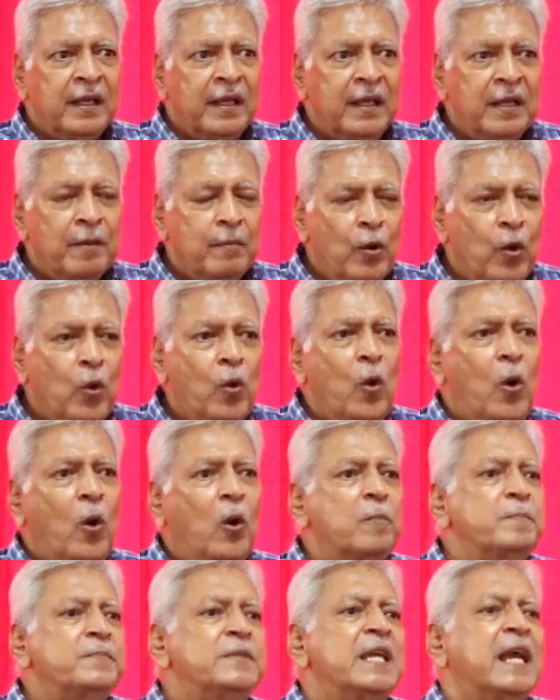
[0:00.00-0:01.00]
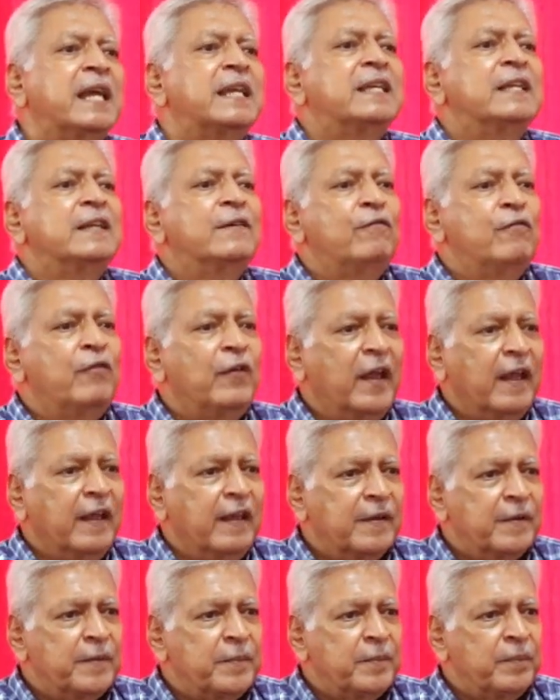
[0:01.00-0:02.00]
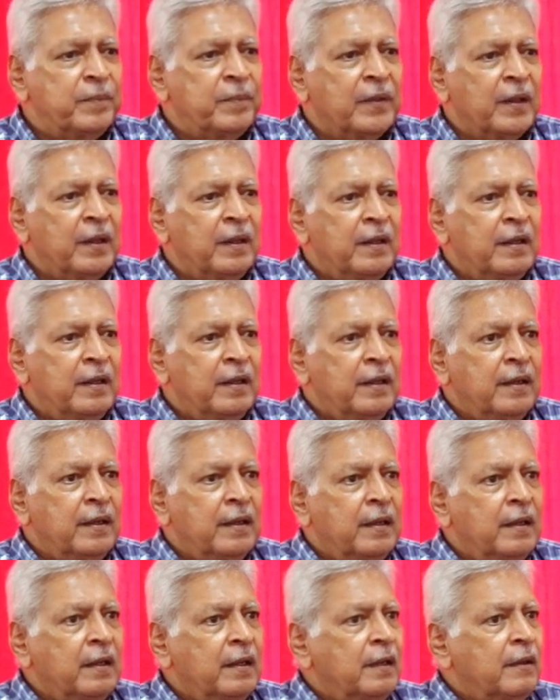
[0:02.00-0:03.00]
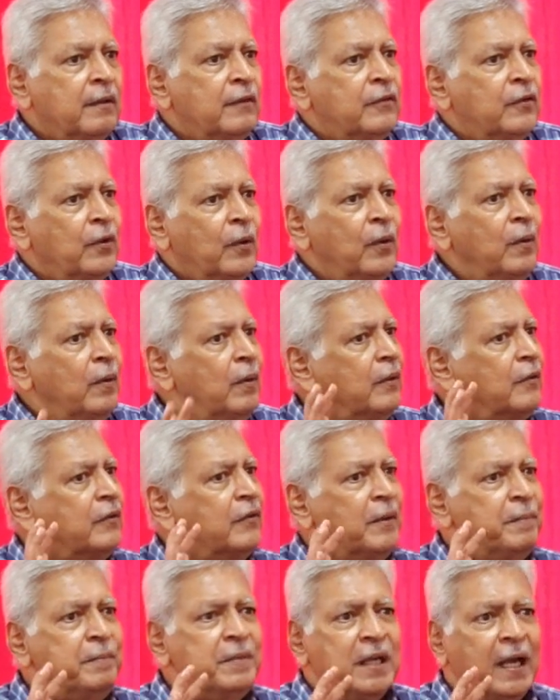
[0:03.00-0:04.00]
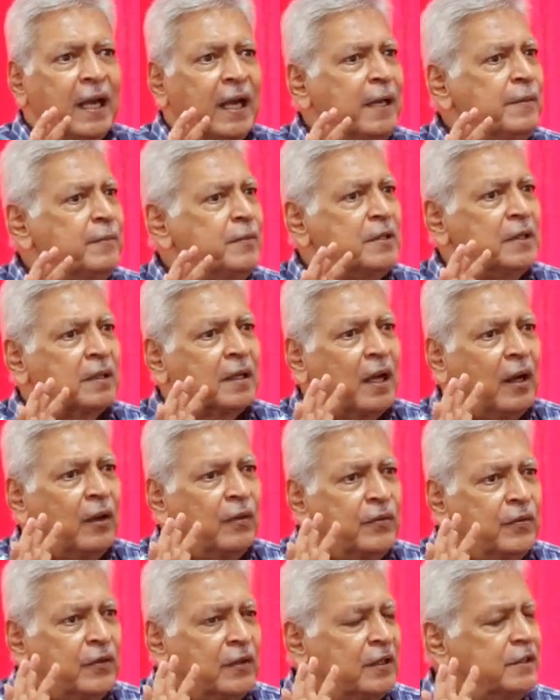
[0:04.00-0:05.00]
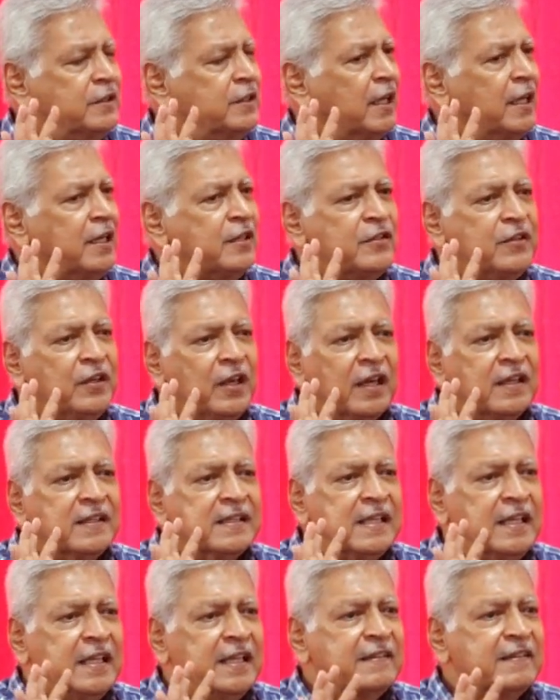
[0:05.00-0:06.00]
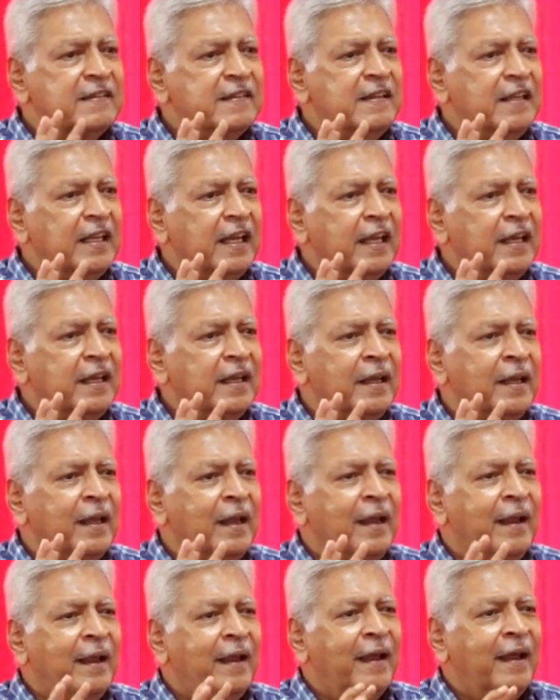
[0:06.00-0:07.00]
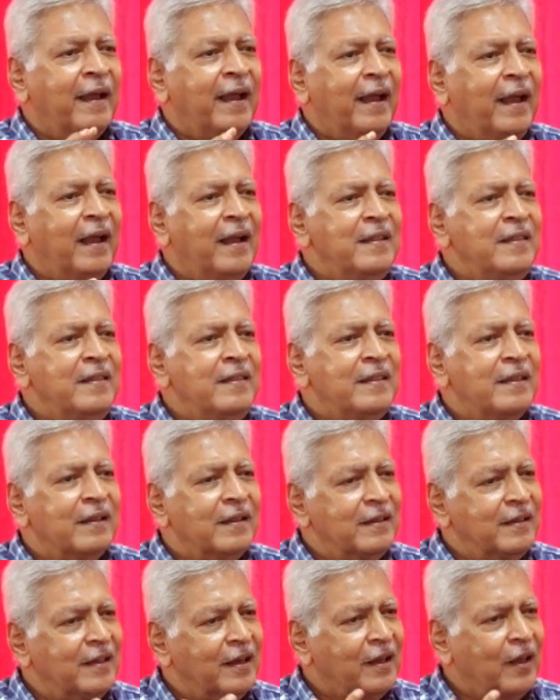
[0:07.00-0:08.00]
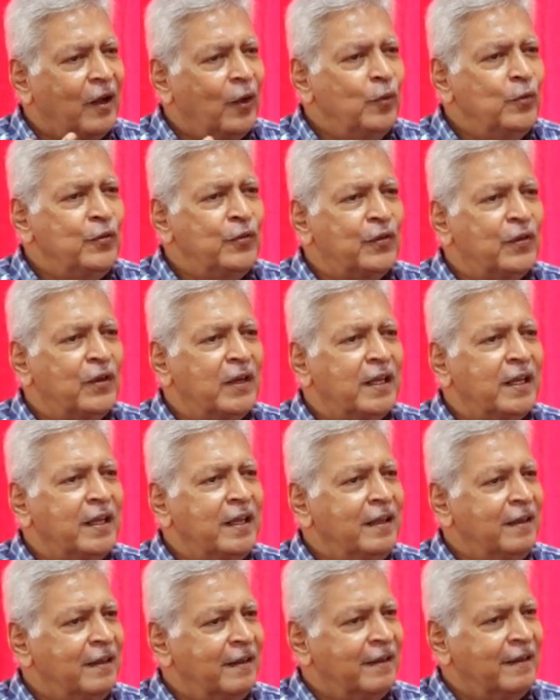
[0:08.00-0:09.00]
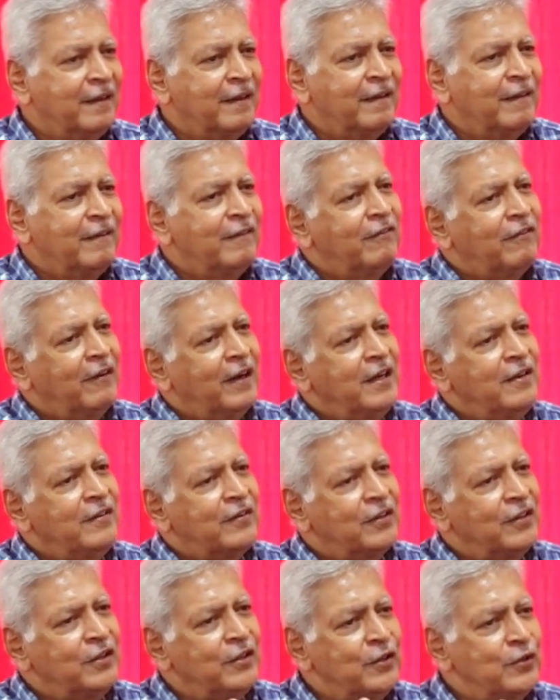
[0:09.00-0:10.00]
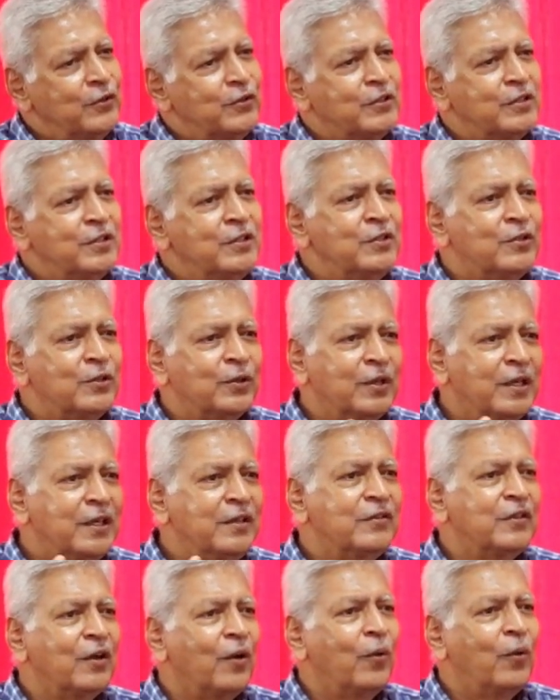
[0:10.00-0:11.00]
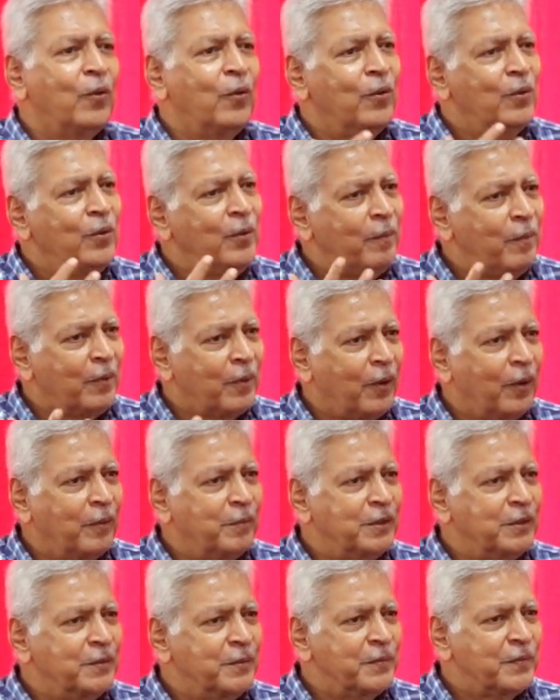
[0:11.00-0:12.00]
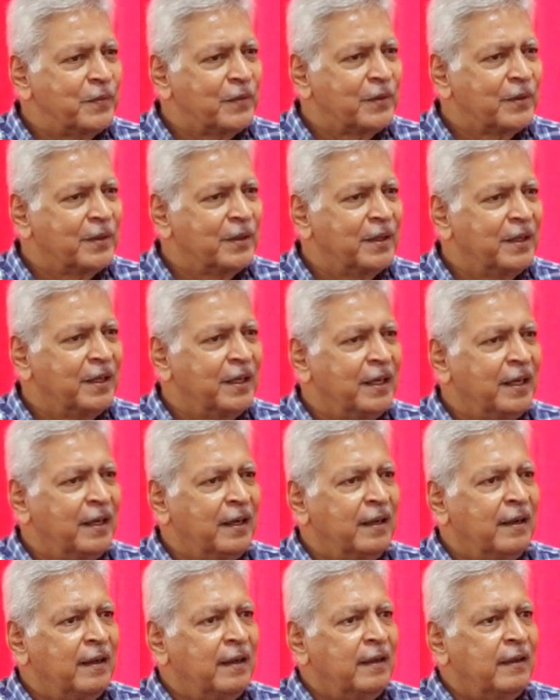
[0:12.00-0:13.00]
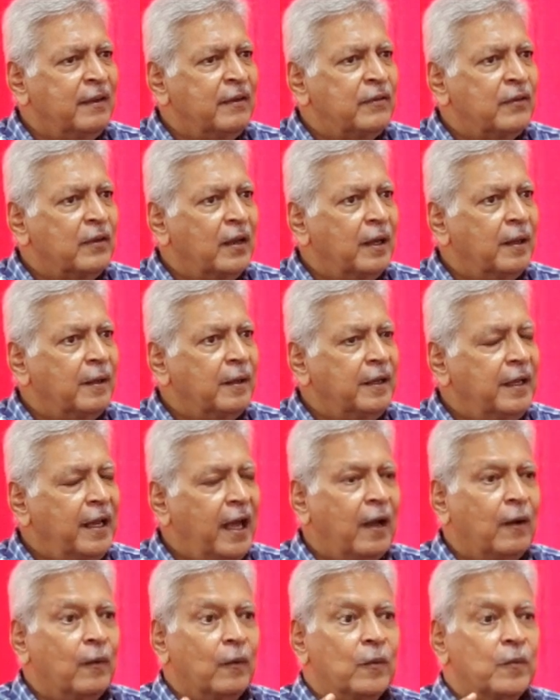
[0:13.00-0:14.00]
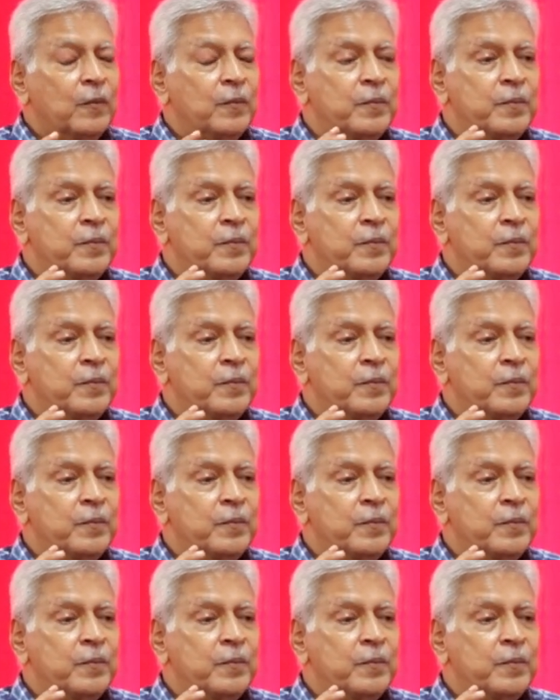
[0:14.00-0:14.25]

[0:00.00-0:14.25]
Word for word: in a more objective way. So sometimes the counselor just does listening and the counselee finds solution to his or her own problems. Now,